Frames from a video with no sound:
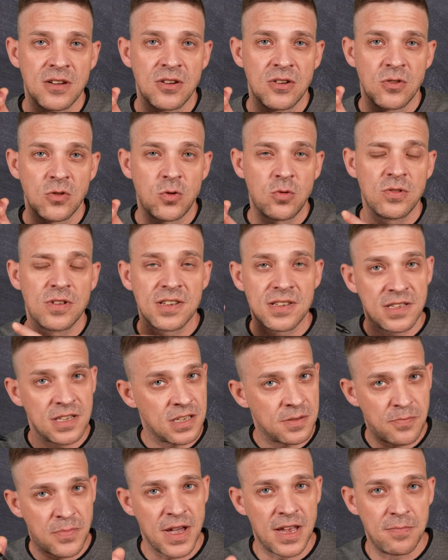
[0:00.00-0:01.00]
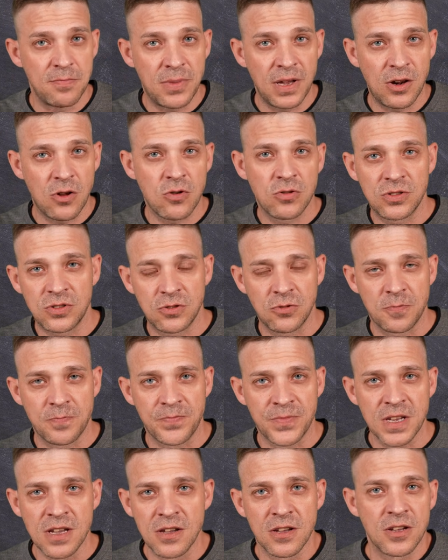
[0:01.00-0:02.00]
Who does this pen belong to?
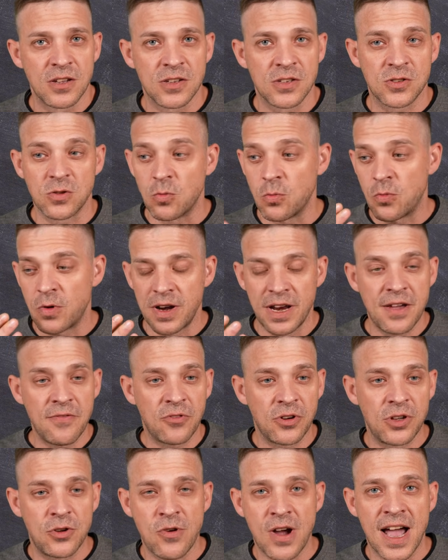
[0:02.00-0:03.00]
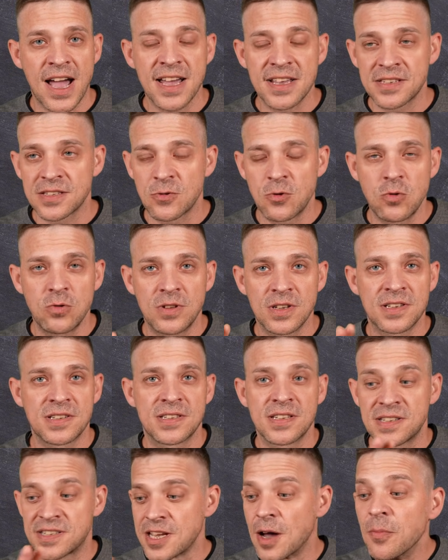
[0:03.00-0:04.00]
So whenever you ask who
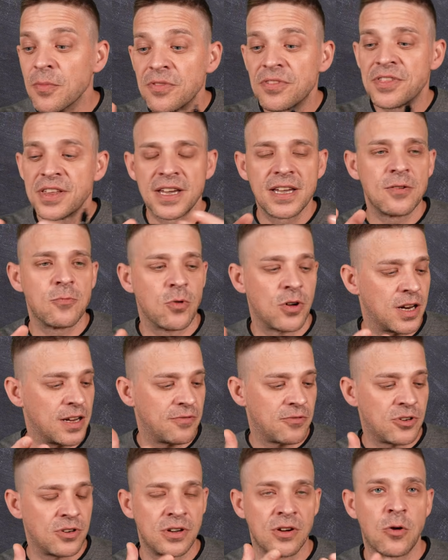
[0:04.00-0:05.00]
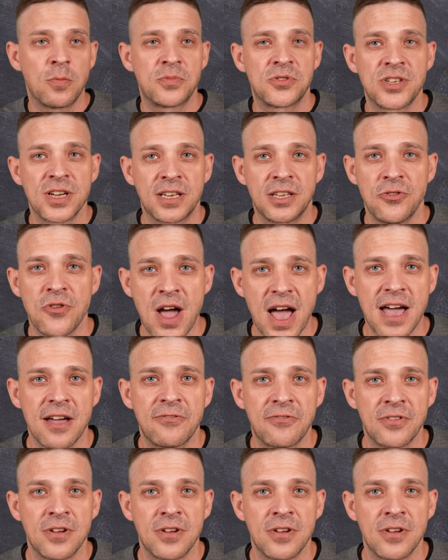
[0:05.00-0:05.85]
does something, whatever object you have,